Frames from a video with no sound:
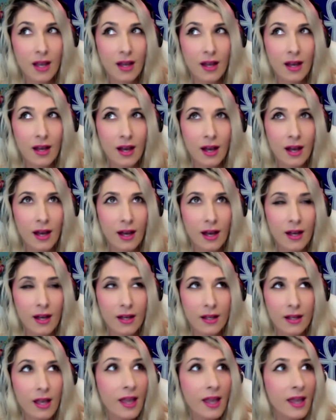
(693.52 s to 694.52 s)

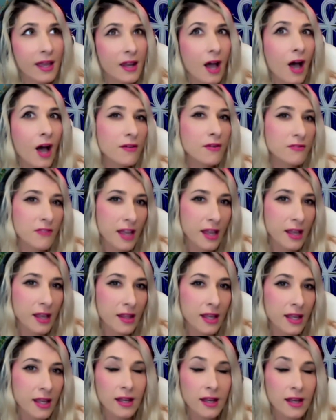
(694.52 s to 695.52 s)

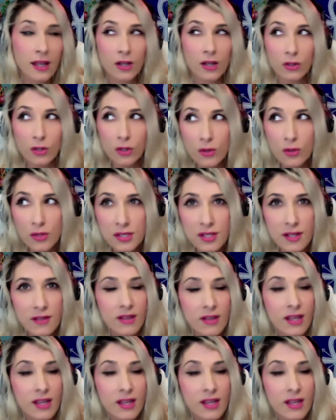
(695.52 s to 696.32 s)
unveiling and elusive